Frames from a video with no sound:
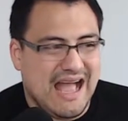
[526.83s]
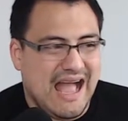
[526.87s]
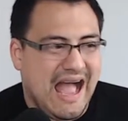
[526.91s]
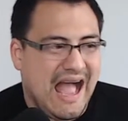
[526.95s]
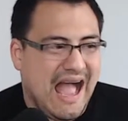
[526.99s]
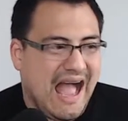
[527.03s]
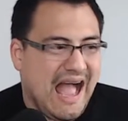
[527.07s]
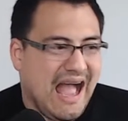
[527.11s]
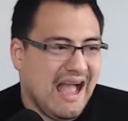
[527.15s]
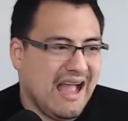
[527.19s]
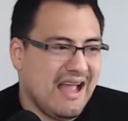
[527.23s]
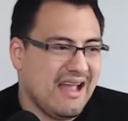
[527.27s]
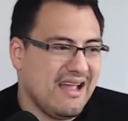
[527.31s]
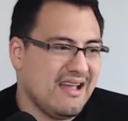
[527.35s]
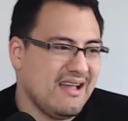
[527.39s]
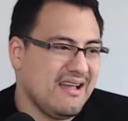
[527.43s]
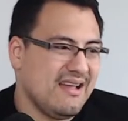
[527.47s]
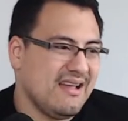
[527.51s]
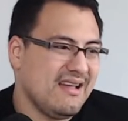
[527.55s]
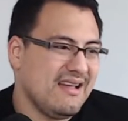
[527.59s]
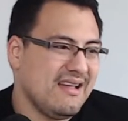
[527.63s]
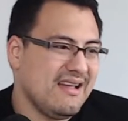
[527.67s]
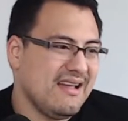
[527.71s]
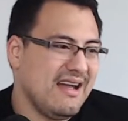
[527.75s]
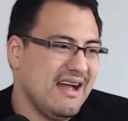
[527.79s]
like that one.
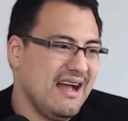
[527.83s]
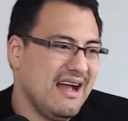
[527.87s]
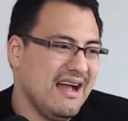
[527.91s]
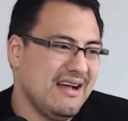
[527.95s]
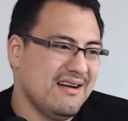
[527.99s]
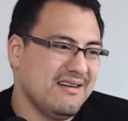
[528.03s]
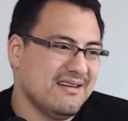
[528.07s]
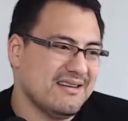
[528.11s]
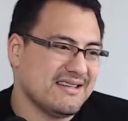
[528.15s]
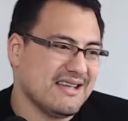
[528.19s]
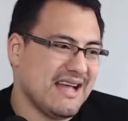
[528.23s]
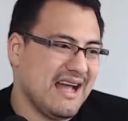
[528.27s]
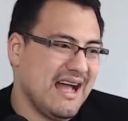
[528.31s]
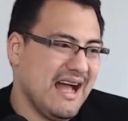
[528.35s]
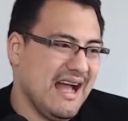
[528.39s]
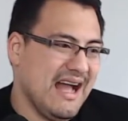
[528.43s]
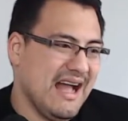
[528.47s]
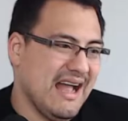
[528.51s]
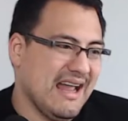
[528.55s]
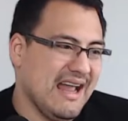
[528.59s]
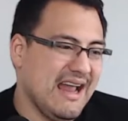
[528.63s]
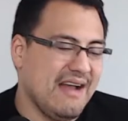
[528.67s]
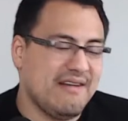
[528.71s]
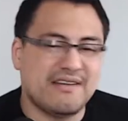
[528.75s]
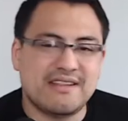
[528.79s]
It was
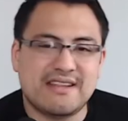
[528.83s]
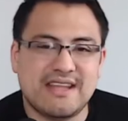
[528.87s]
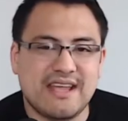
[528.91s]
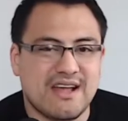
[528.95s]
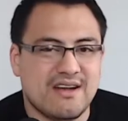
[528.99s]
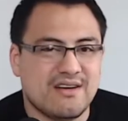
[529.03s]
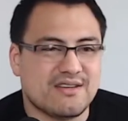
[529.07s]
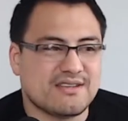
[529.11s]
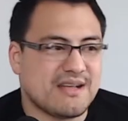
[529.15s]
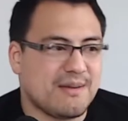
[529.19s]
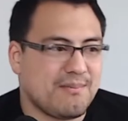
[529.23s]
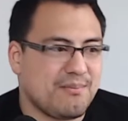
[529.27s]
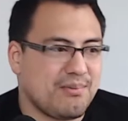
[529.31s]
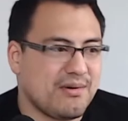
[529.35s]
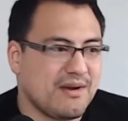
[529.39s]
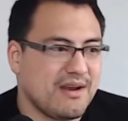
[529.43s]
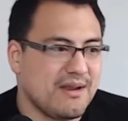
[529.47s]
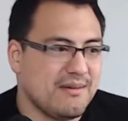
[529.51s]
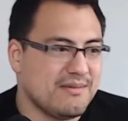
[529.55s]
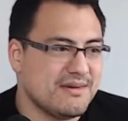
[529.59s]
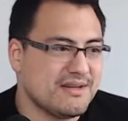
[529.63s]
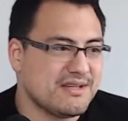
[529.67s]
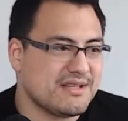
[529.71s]
everything else I pretty much